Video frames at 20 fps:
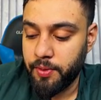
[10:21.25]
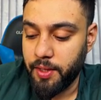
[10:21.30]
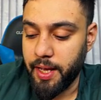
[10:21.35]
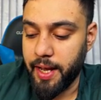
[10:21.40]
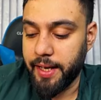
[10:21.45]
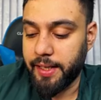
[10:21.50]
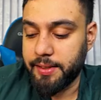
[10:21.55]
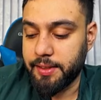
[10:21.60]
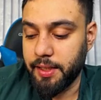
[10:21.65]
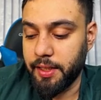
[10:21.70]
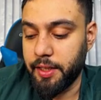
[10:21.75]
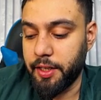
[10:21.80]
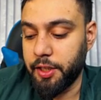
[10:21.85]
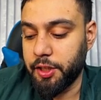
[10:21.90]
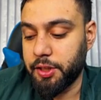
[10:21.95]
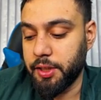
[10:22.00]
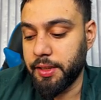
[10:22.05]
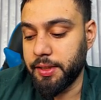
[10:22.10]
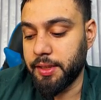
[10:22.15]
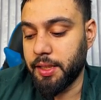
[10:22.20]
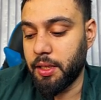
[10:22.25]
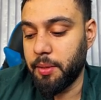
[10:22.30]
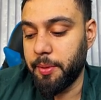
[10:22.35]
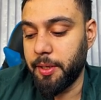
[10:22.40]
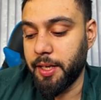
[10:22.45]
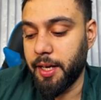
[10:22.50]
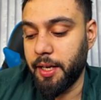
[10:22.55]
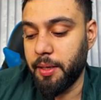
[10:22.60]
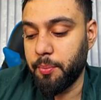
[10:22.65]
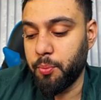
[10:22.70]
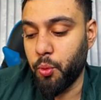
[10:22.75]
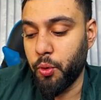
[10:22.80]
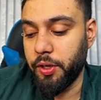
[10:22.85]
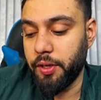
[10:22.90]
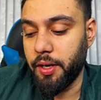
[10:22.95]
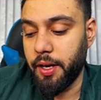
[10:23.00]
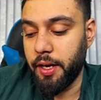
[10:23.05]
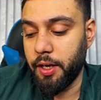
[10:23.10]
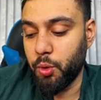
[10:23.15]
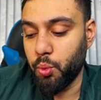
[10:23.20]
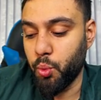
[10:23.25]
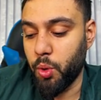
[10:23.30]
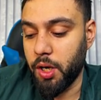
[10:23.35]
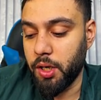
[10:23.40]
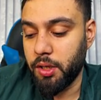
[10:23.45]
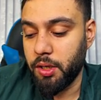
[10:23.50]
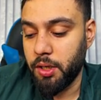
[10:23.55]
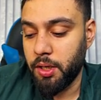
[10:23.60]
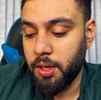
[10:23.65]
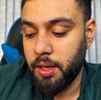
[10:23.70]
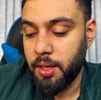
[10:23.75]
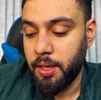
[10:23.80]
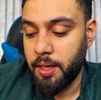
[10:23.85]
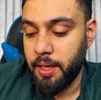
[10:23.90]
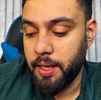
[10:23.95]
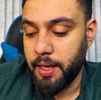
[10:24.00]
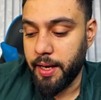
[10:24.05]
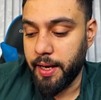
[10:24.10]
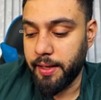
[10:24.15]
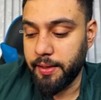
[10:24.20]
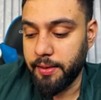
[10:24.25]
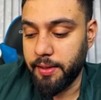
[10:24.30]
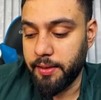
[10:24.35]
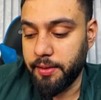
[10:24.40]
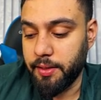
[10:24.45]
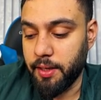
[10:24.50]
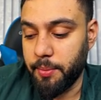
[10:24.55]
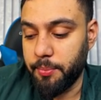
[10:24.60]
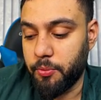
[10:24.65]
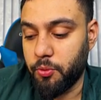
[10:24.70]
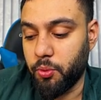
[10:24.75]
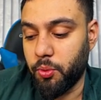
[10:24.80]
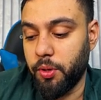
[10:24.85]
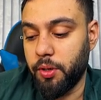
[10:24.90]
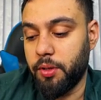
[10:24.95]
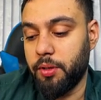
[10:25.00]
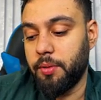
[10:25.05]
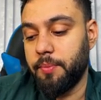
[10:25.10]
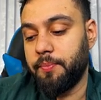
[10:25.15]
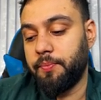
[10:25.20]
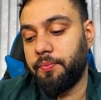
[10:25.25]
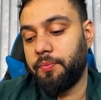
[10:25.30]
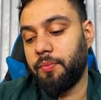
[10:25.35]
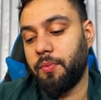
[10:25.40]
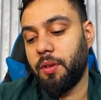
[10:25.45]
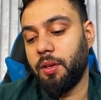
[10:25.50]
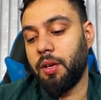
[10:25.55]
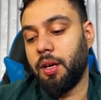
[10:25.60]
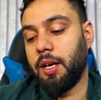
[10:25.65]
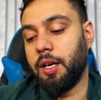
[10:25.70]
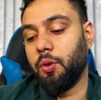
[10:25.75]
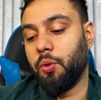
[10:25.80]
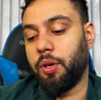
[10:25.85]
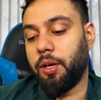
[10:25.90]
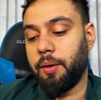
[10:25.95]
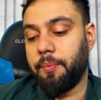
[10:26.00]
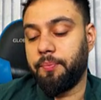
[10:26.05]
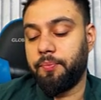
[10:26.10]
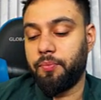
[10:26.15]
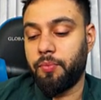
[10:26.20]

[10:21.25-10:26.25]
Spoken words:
Acceleration is going to be 9.81 and then times squared. Okay.